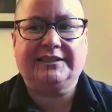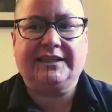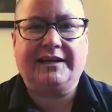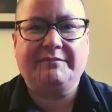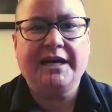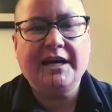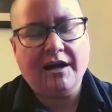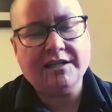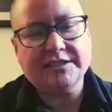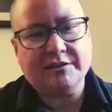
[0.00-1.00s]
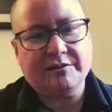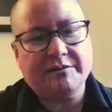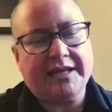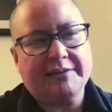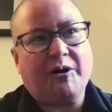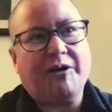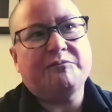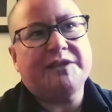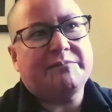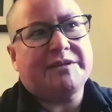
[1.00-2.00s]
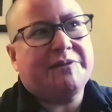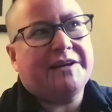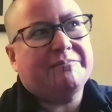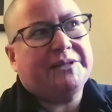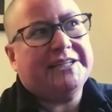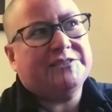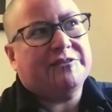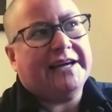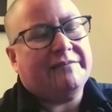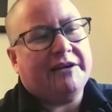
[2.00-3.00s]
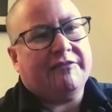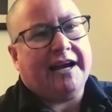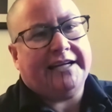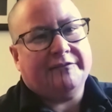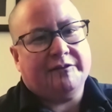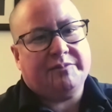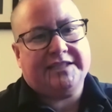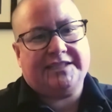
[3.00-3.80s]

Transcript: Um, also, like probably the best place for like my writing would be